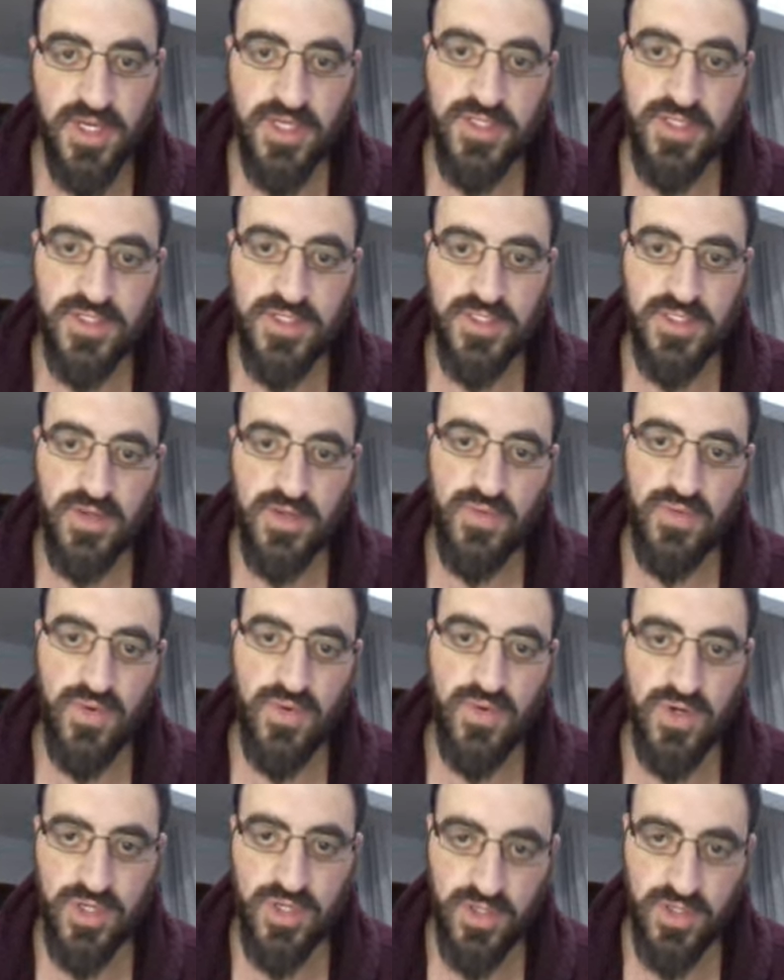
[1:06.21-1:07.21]
it
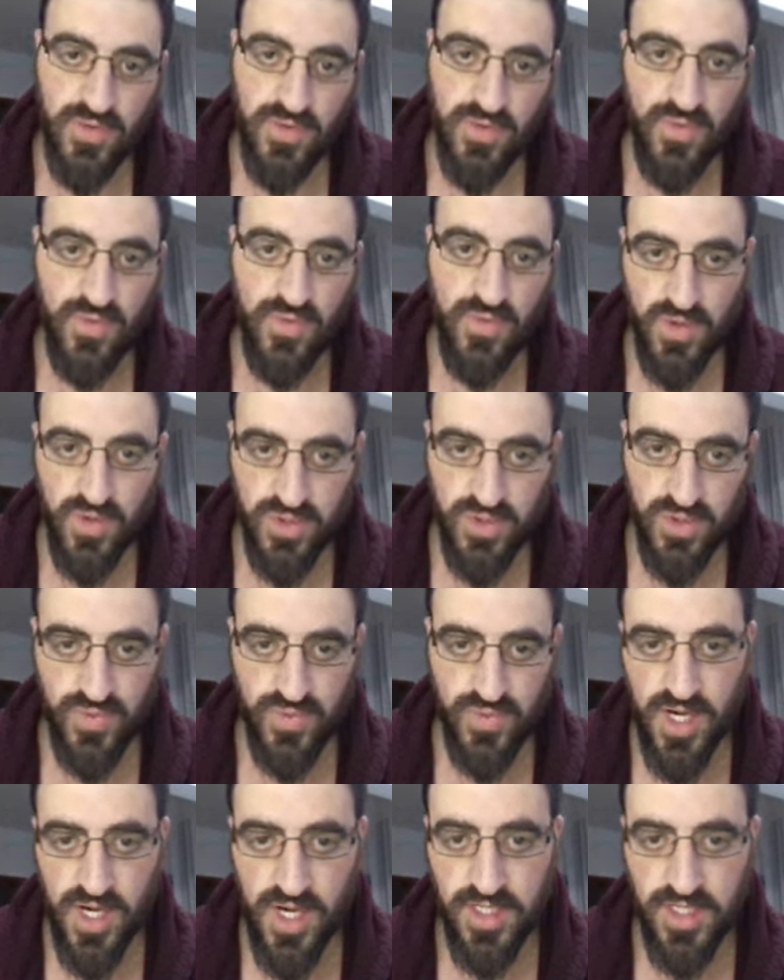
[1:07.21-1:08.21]
work
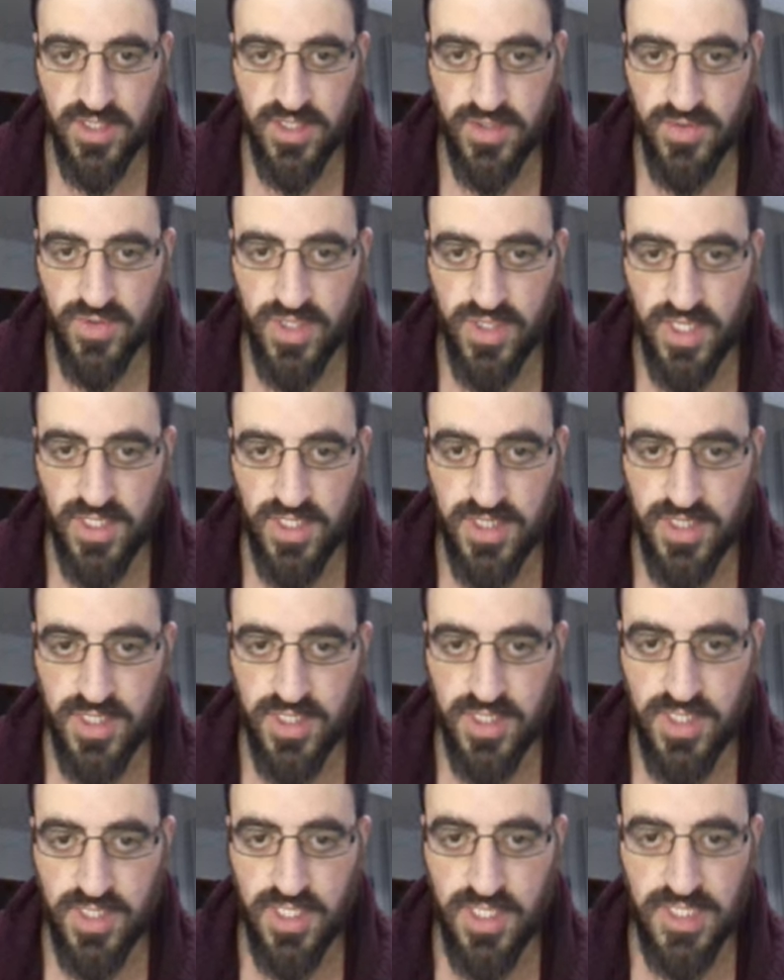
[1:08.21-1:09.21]
worldwide you can
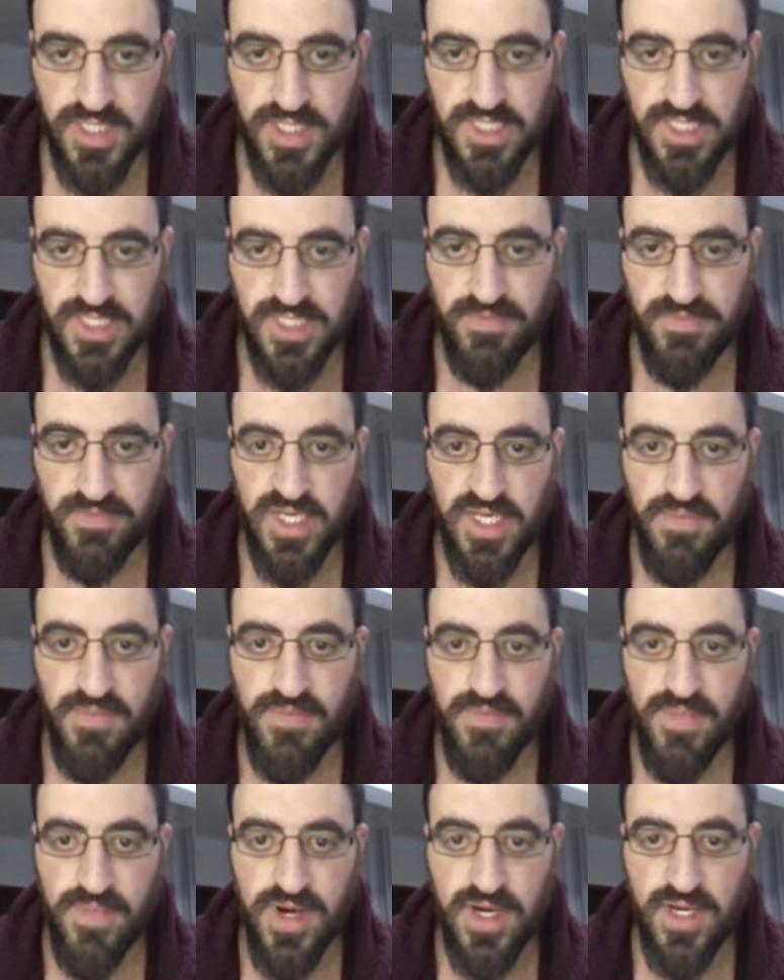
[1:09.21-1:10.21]
see it's
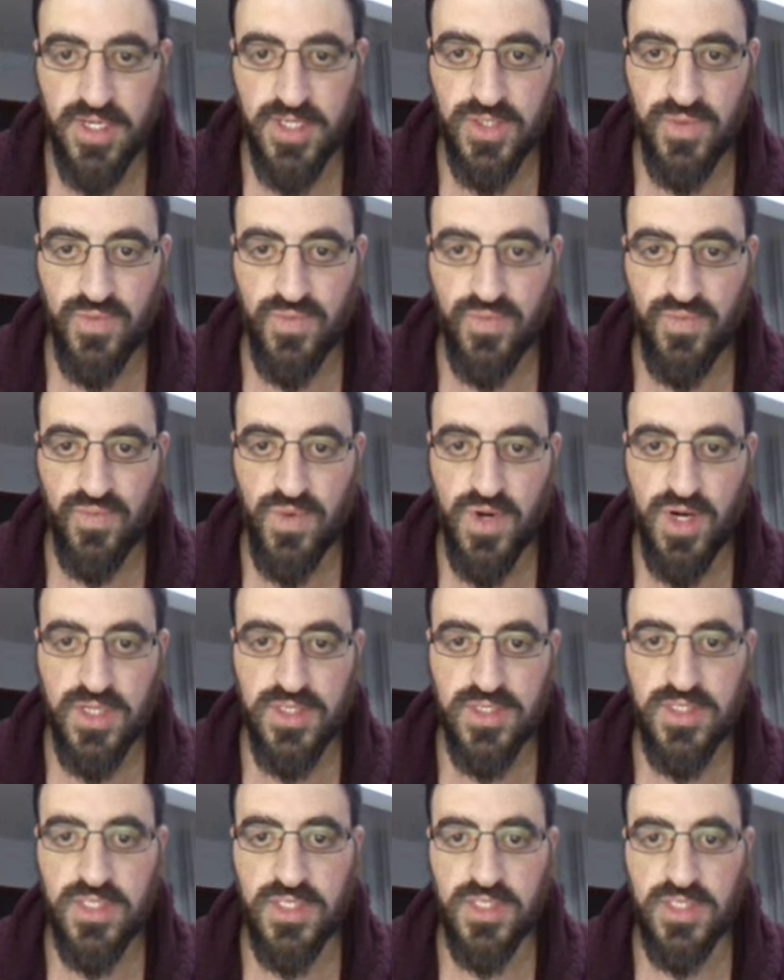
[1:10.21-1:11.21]
minimize
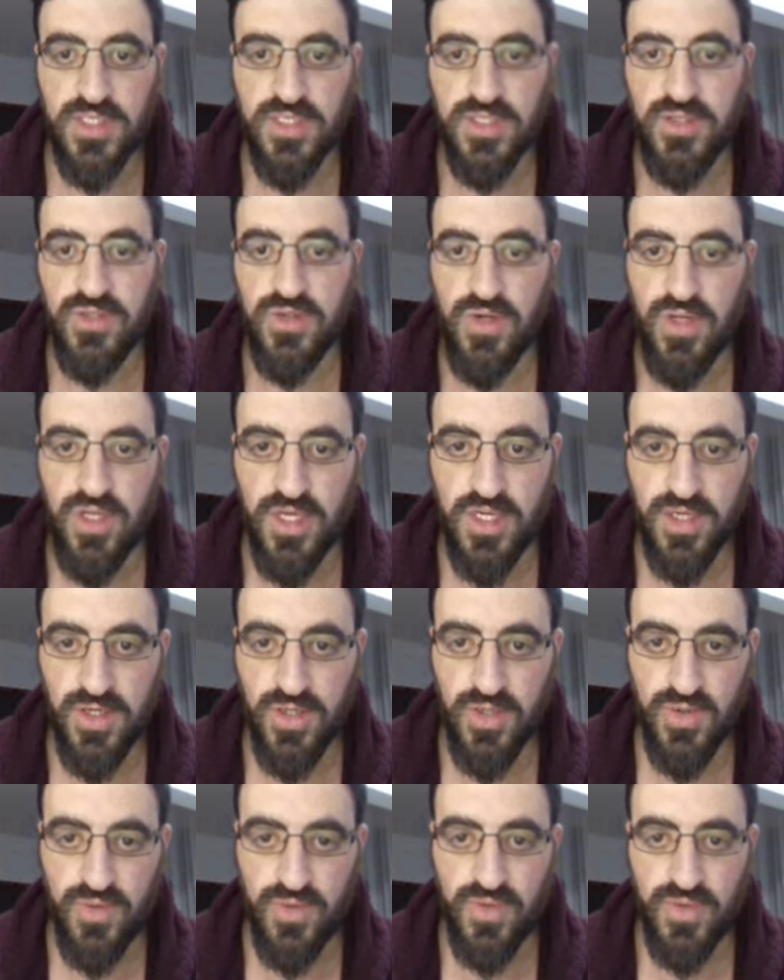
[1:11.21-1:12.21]
one dollar
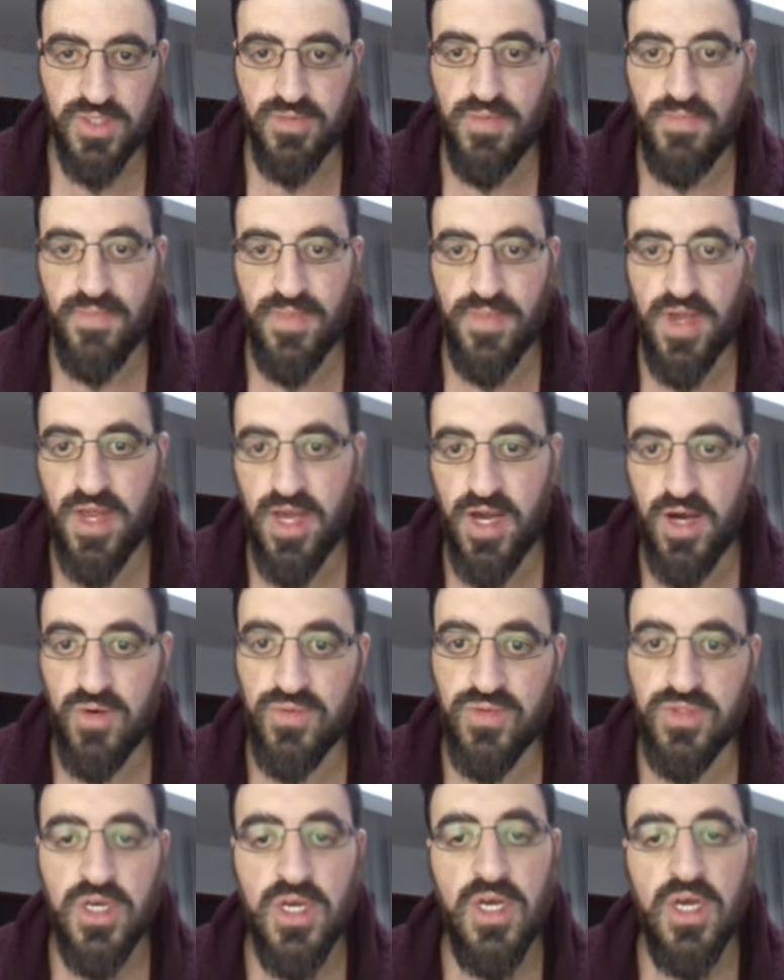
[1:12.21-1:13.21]
USD
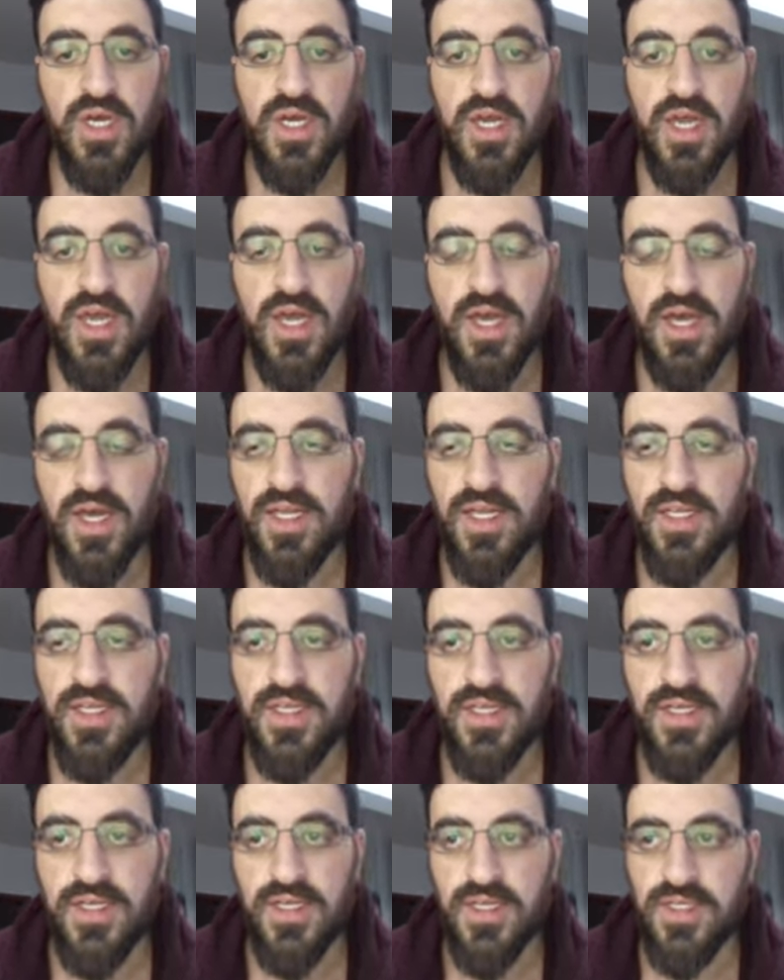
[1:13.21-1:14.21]
payout
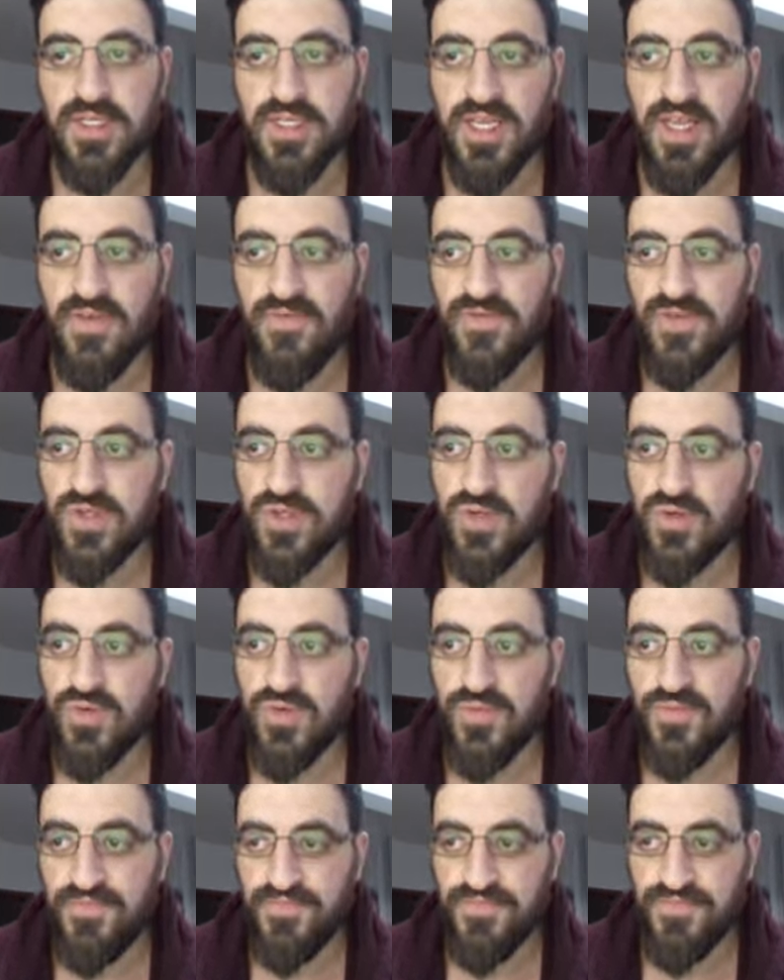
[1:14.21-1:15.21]
and it gives
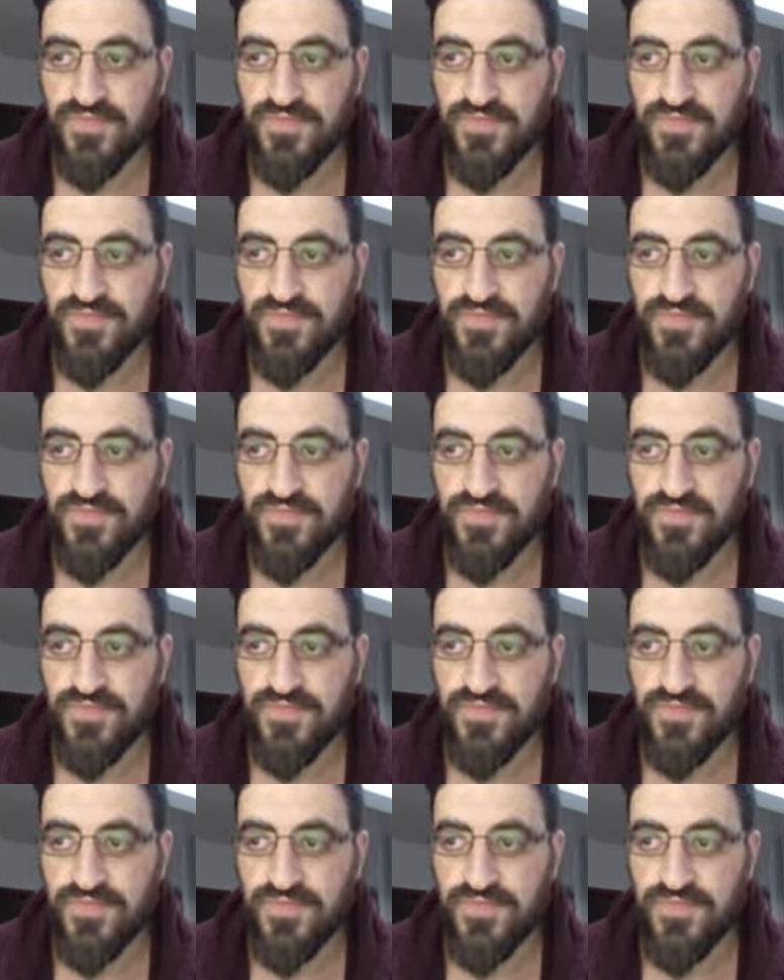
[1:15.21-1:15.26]
you